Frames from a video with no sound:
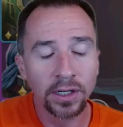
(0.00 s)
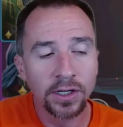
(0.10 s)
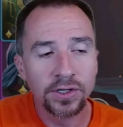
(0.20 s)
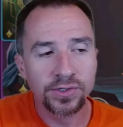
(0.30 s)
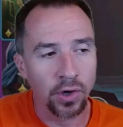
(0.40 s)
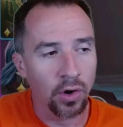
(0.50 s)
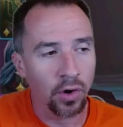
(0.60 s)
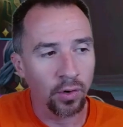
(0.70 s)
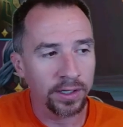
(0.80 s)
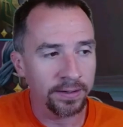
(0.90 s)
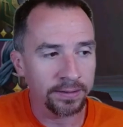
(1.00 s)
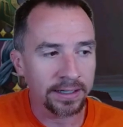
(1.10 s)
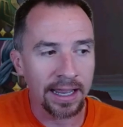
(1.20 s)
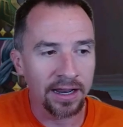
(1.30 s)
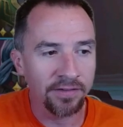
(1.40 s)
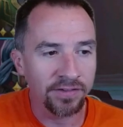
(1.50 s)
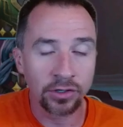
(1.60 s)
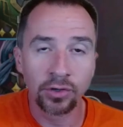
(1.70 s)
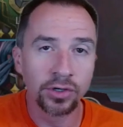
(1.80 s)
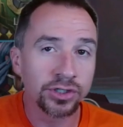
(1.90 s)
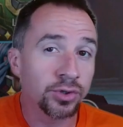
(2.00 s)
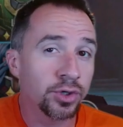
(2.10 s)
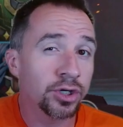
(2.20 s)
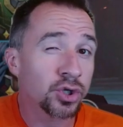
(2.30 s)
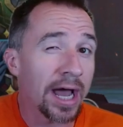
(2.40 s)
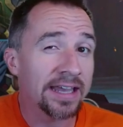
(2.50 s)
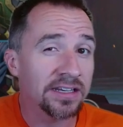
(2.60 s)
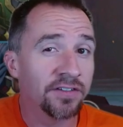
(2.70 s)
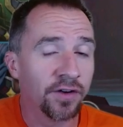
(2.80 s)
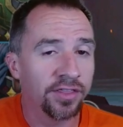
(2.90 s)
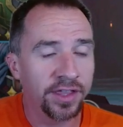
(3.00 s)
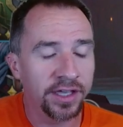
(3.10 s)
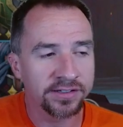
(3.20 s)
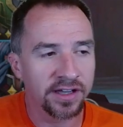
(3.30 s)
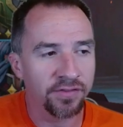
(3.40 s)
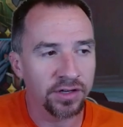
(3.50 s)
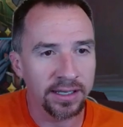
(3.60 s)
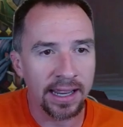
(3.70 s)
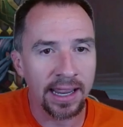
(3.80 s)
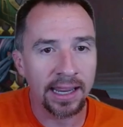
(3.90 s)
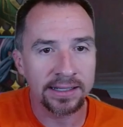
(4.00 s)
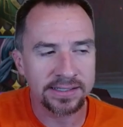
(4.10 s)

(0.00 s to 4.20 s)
So it kind of encourages you to try different things every day.